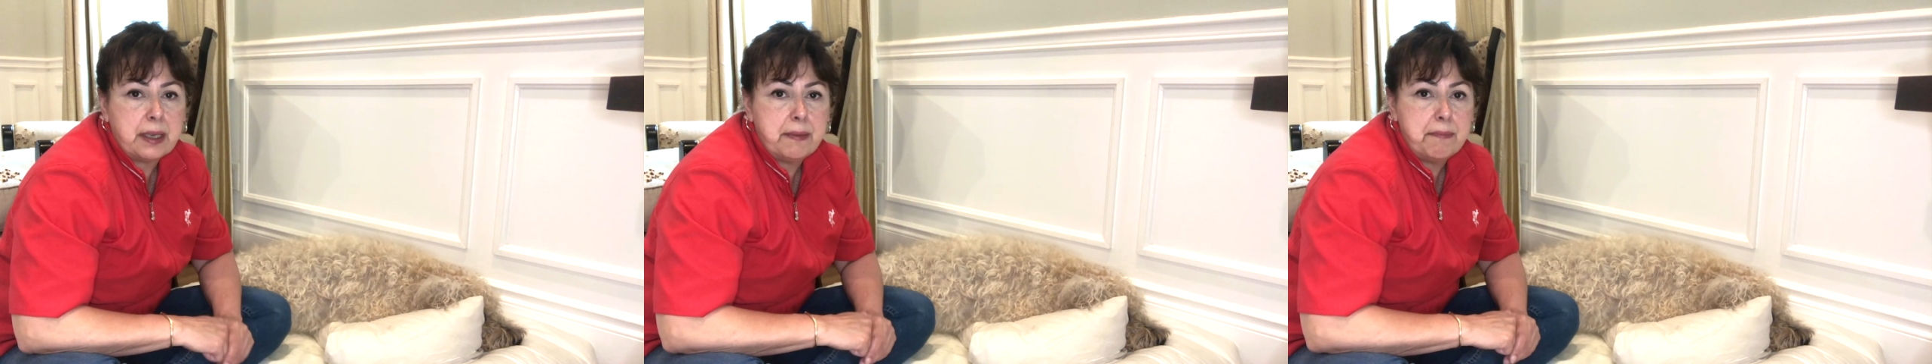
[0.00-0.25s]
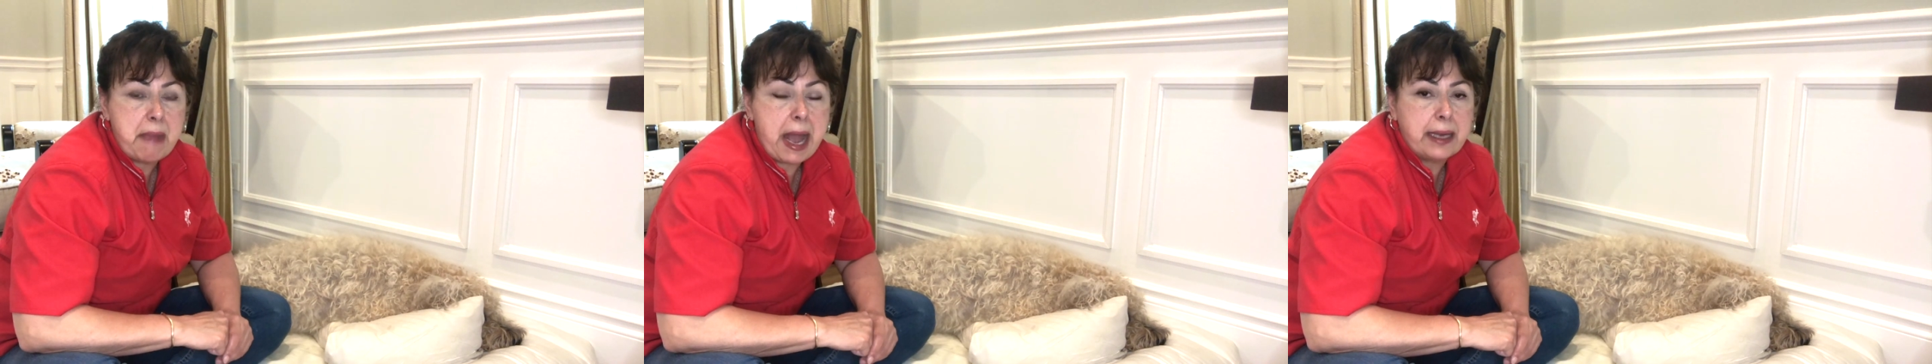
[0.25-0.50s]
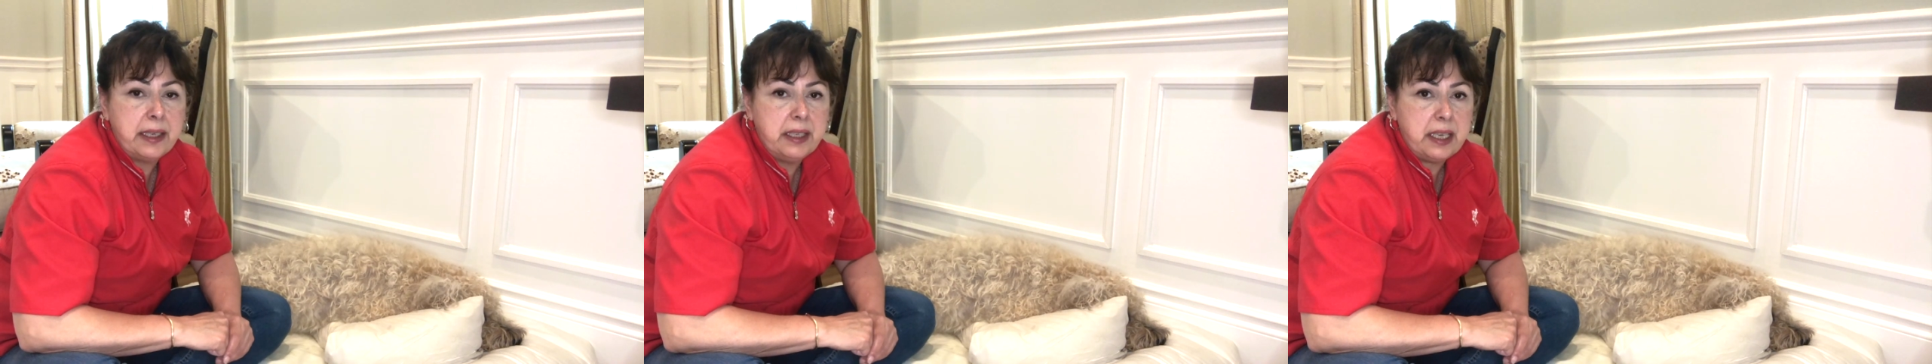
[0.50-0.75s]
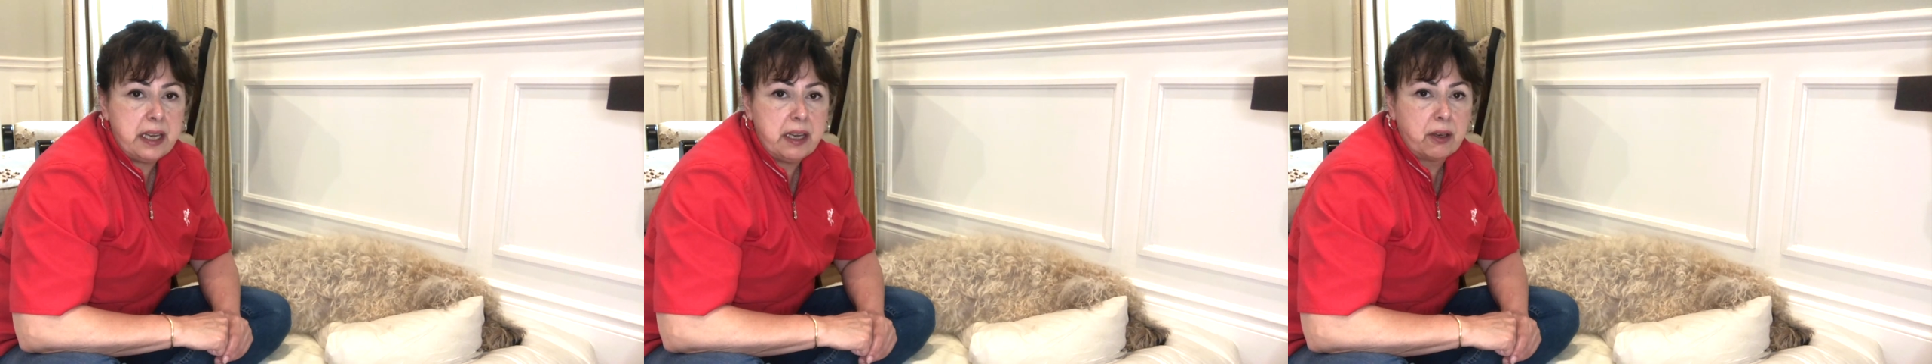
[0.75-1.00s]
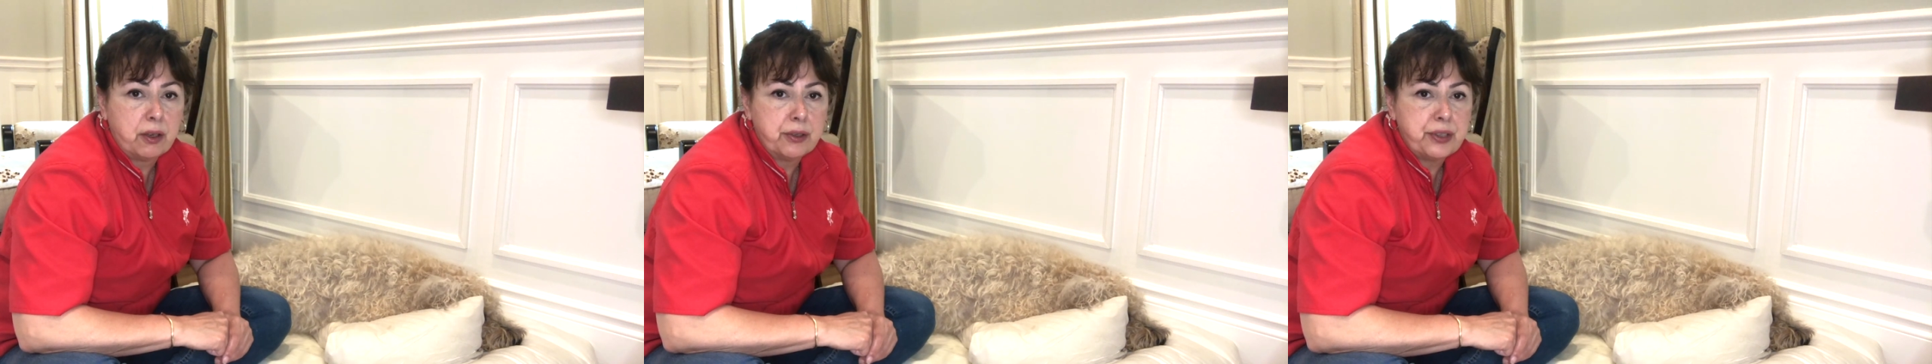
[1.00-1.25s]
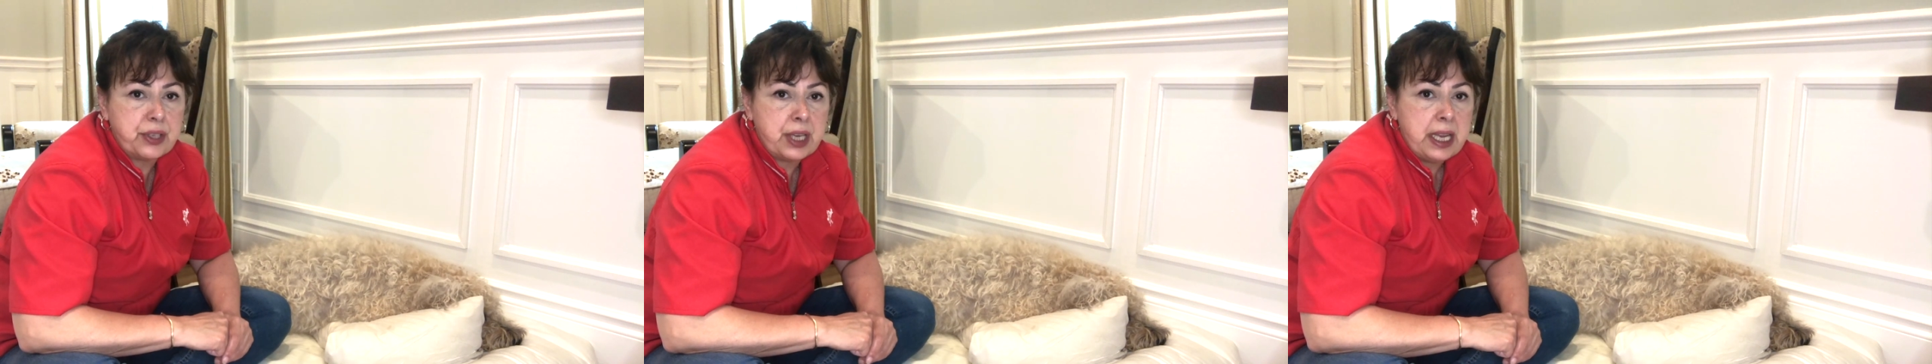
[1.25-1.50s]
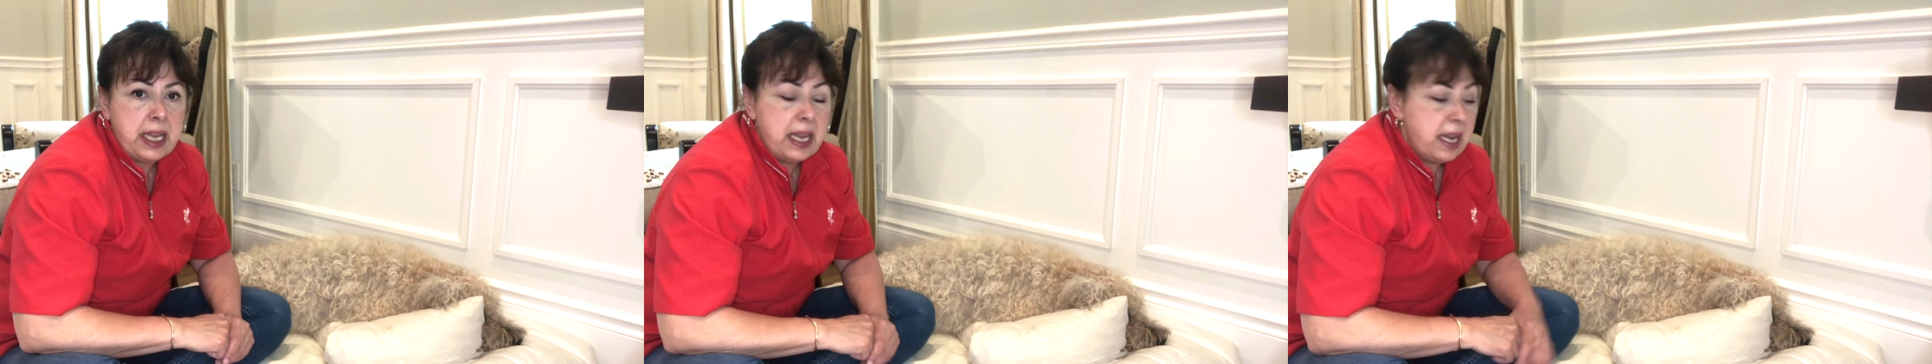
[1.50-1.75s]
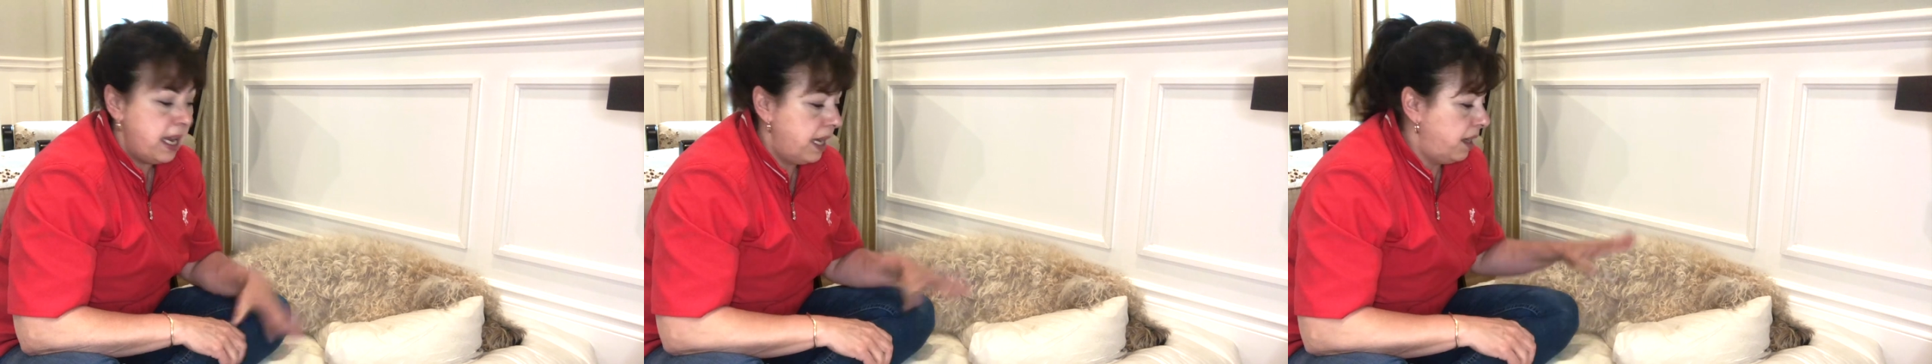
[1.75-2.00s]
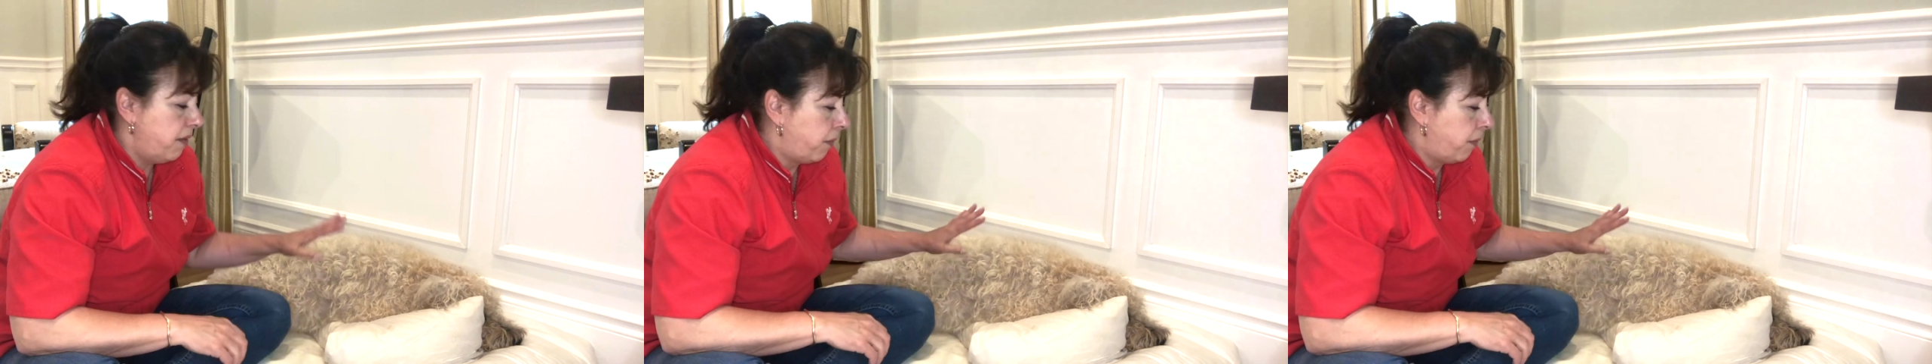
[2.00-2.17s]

matted ears, and